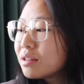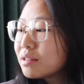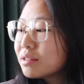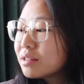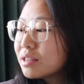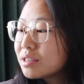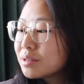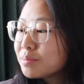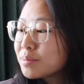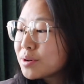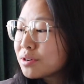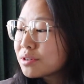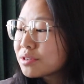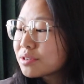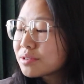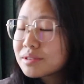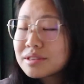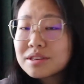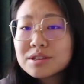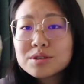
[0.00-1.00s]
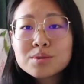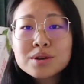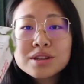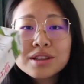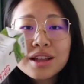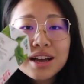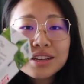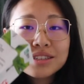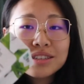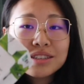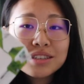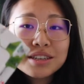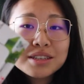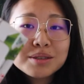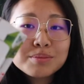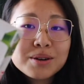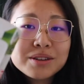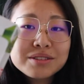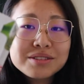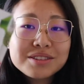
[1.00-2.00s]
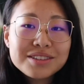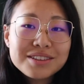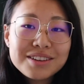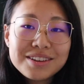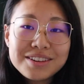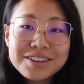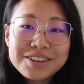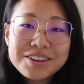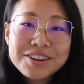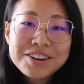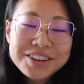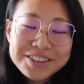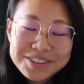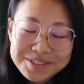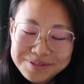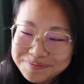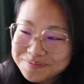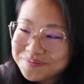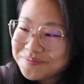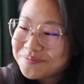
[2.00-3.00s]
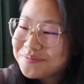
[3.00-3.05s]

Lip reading: These milks, this one lasts 6 months in a carton.